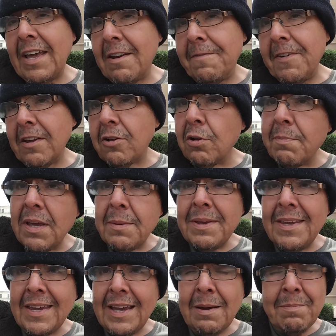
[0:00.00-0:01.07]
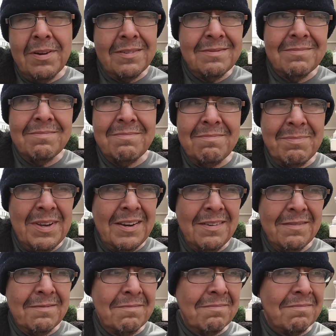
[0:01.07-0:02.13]
I had a vehicle, maybe, yeah, but
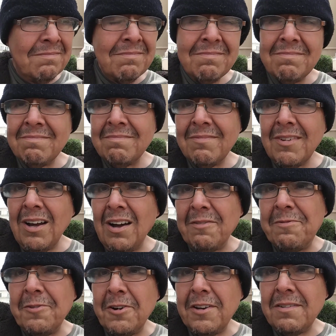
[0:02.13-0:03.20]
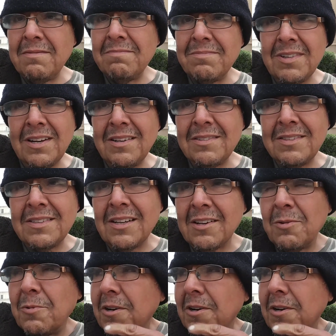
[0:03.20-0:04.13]
being on foot, no, it's not